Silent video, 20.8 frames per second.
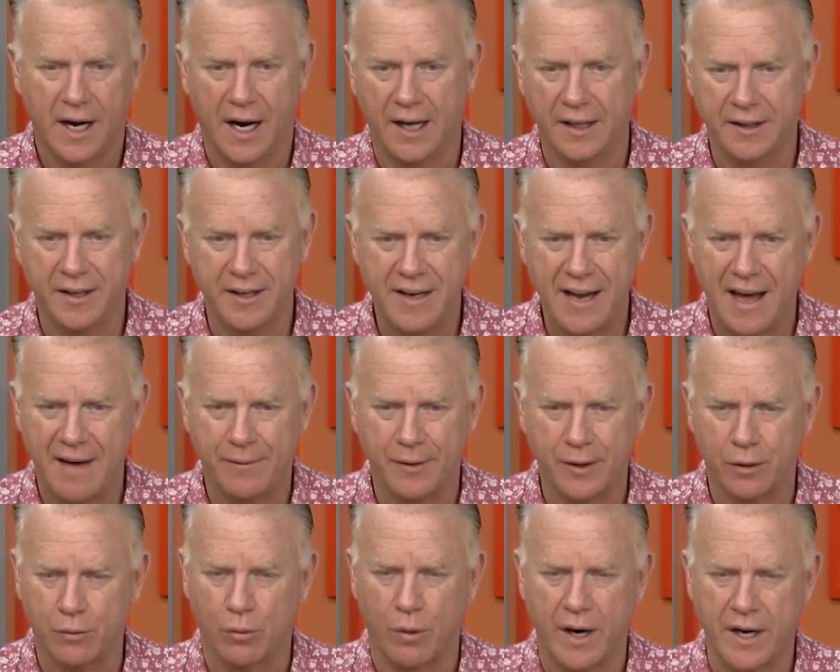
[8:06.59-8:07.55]
Didn't have a
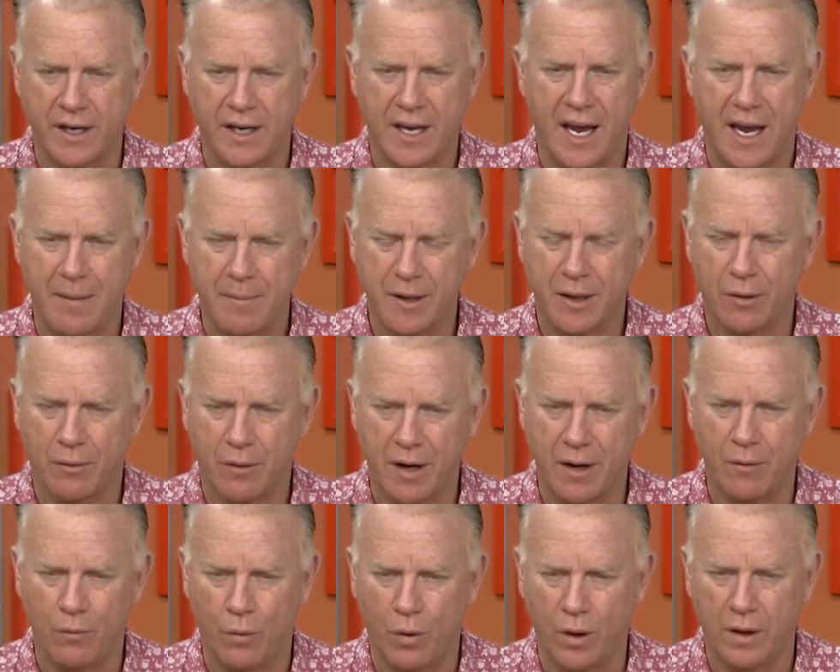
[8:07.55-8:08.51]
great game in
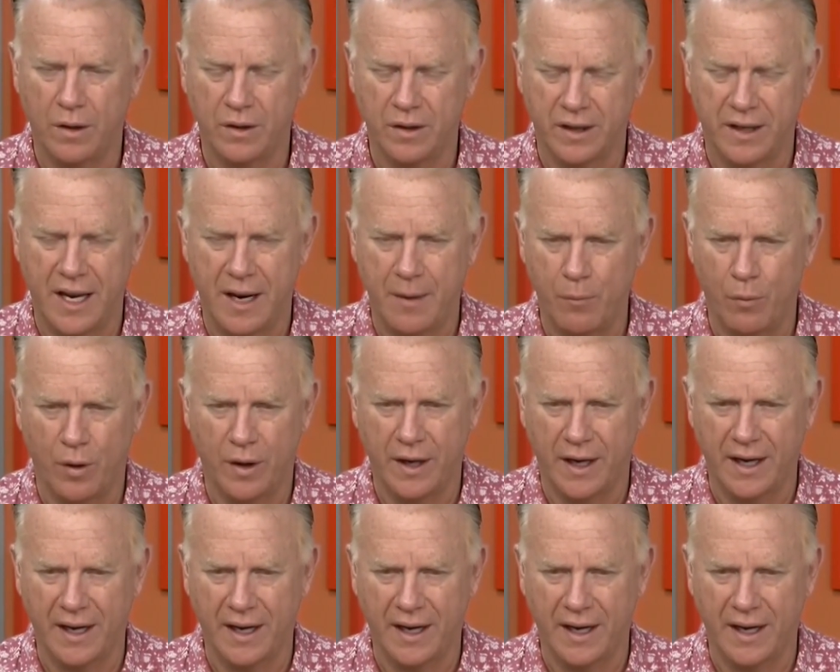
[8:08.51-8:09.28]
game one.